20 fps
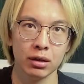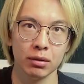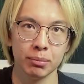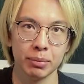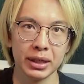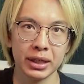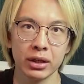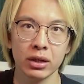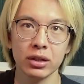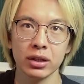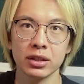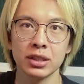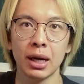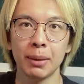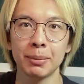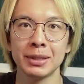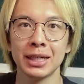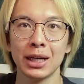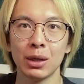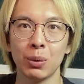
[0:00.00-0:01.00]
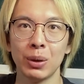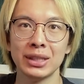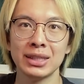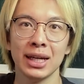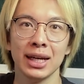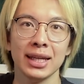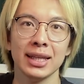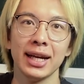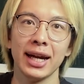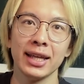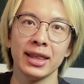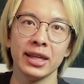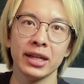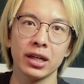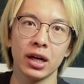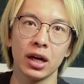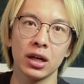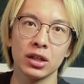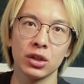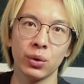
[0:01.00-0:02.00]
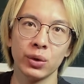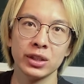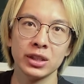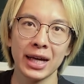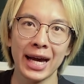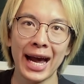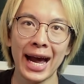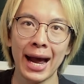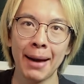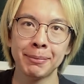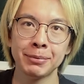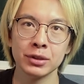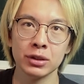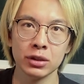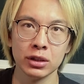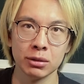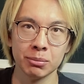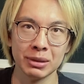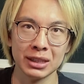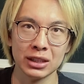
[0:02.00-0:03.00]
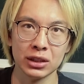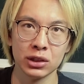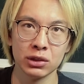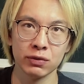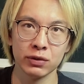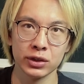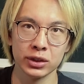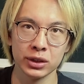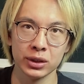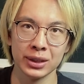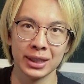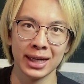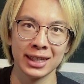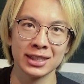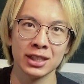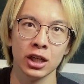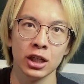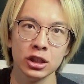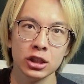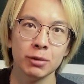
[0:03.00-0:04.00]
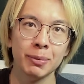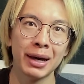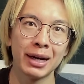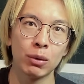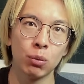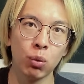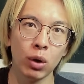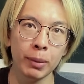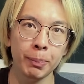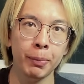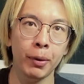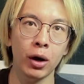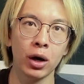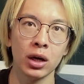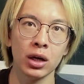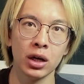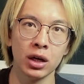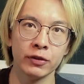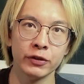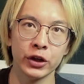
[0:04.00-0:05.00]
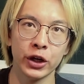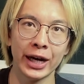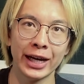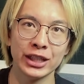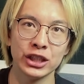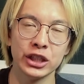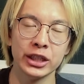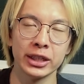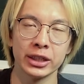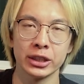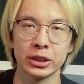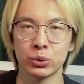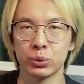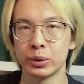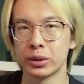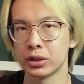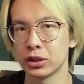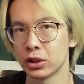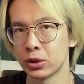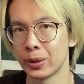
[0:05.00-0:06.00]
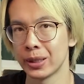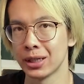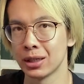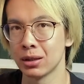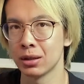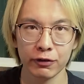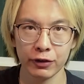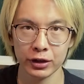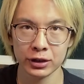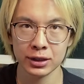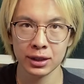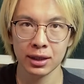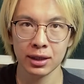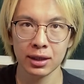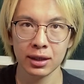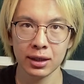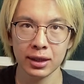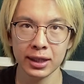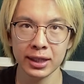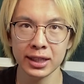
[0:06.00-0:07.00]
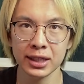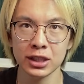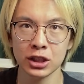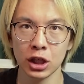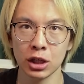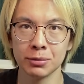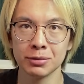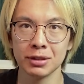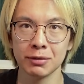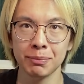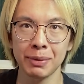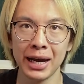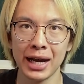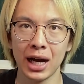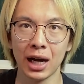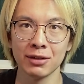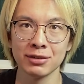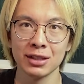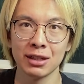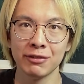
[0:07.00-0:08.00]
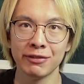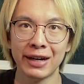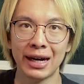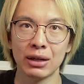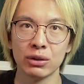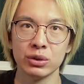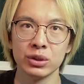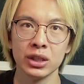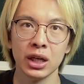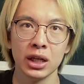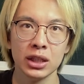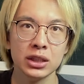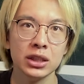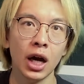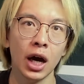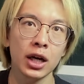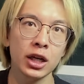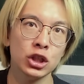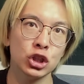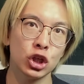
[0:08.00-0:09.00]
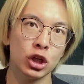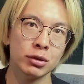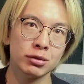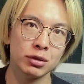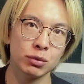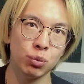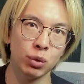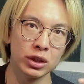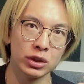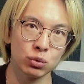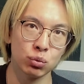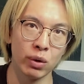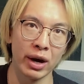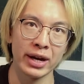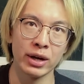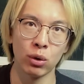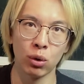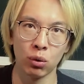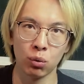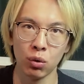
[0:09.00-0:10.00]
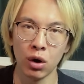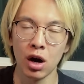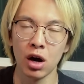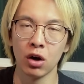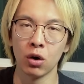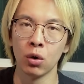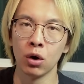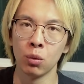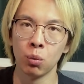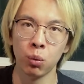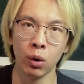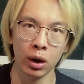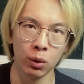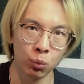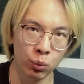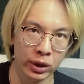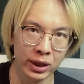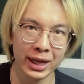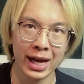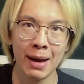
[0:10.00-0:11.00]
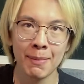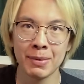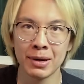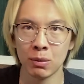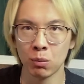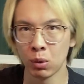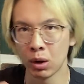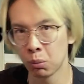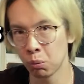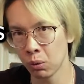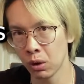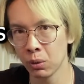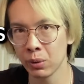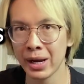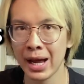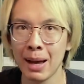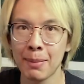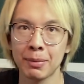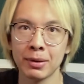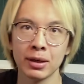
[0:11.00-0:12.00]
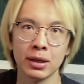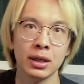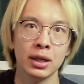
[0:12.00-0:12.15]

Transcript: But here are the top takeaways that I think are going to absolutely be useful to you guys, no matter what part of your engineering career you're in. First, think in terms of payoffs and values, not in terms of what is right or wrong or what will happen and what won't happen.